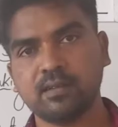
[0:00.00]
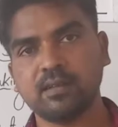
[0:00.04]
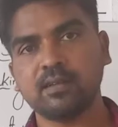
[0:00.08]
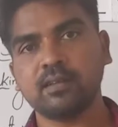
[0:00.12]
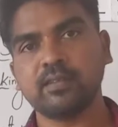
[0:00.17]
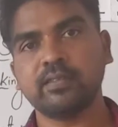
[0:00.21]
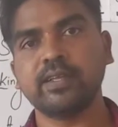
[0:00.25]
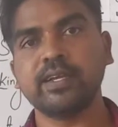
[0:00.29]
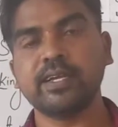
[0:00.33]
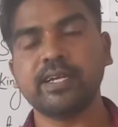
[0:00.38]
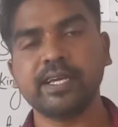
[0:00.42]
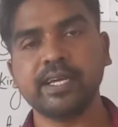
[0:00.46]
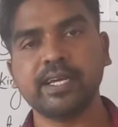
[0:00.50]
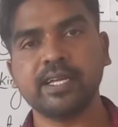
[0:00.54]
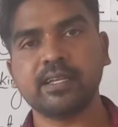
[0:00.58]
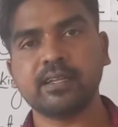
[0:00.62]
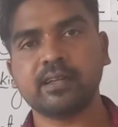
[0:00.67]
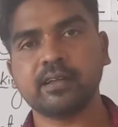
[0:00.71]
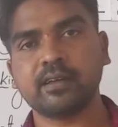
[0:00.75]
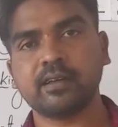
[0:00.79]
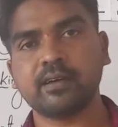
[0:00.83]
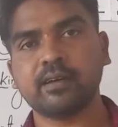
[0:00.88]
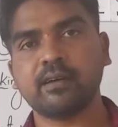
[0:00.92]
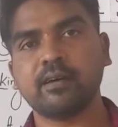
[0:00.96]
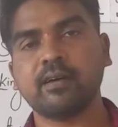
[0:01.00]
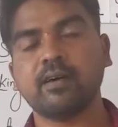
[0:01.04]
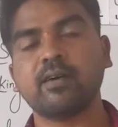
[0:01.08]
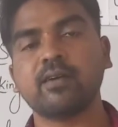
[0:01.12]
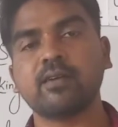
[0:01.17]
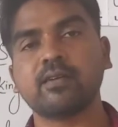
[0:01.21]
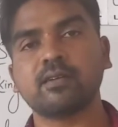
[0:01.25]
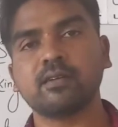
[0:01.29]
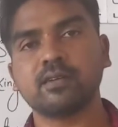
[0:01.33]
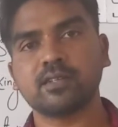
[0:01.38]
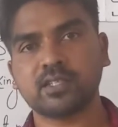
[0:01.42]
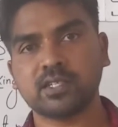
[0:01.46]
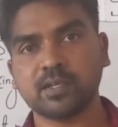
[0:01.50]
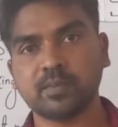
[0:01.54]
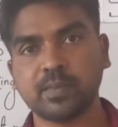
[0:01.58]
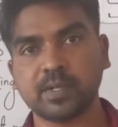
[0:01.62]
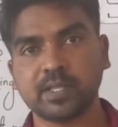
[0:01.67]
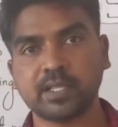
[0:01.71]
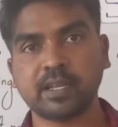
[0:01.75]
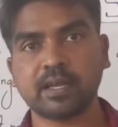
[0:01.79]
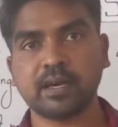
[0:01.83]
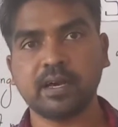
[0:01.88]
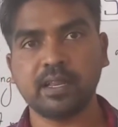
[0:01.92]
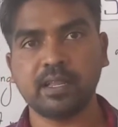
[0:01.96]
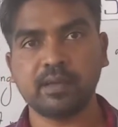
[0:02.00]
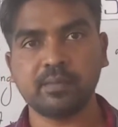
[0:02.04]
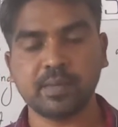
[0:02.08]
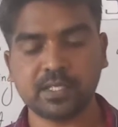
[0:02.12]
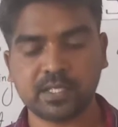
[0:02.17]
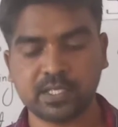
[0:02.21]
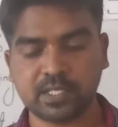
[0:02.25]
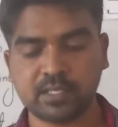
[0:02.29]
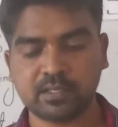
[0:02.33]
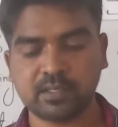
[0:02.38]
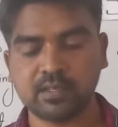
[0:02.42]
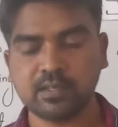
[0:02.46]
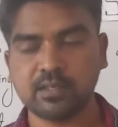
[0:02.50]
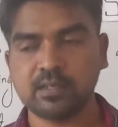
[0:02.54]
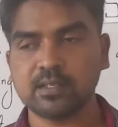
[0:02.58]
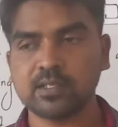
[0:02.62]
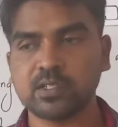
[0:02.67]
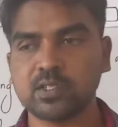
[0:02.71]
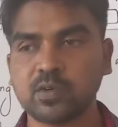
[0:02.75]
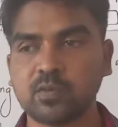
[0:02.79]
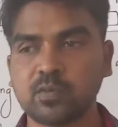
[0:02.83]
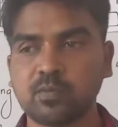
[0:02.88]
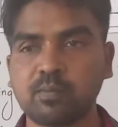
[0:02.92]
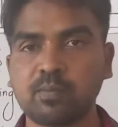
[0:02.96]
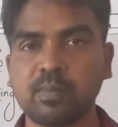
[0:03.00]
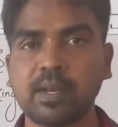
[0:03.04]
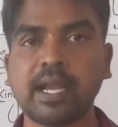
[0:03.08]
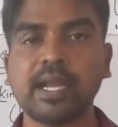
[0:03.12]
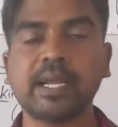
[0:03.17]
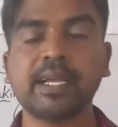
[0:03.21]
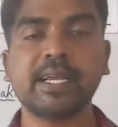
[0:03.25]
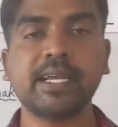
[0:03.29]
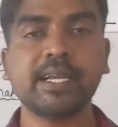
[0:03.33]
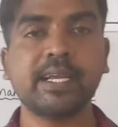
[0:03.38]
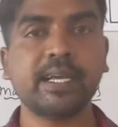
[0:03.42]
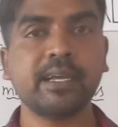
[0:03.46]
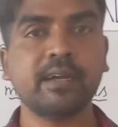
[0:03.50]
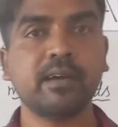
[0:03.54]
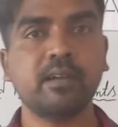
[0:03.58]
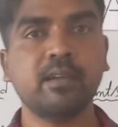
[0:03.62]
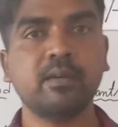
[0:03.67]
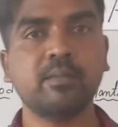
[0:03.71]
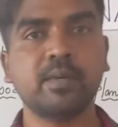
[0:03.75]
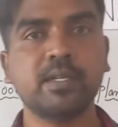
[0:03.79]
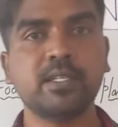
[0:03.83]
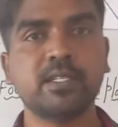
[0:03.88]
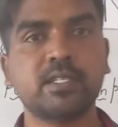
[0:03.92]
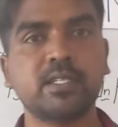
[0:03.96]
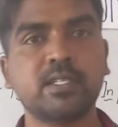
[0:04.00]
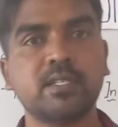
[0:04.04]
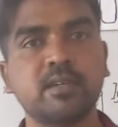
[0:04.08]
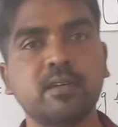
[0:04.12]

the deer or some other animals. So plant eating animals.